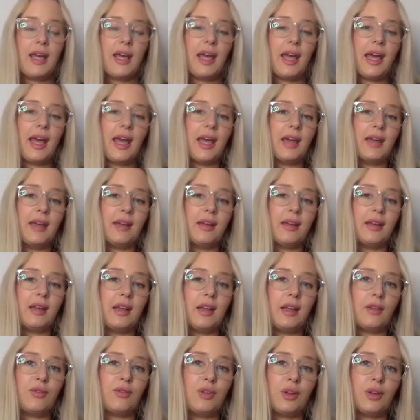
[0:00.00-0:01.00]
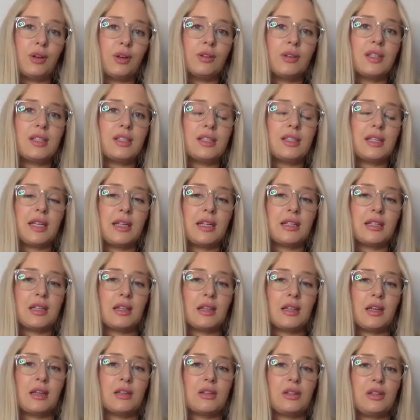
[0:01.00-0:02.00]
And if you're listening to
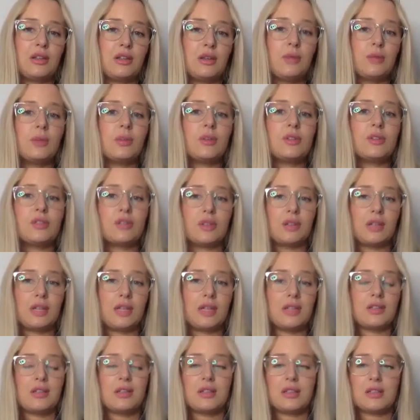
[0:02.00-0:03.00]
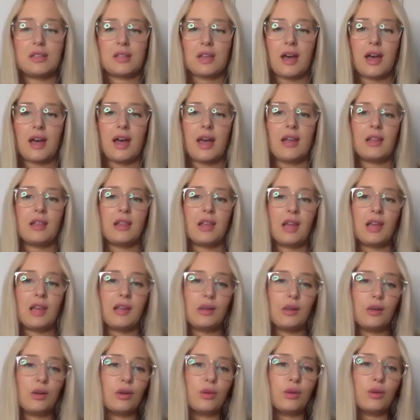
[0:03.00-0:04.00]
this, you also need to decide that
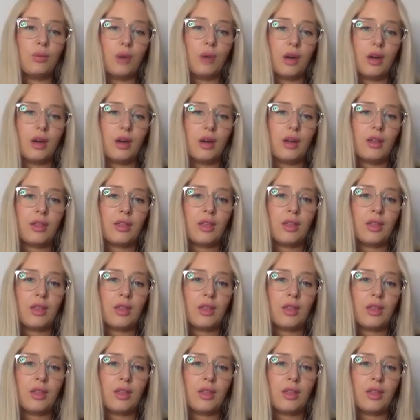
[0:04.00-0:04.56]
you're worth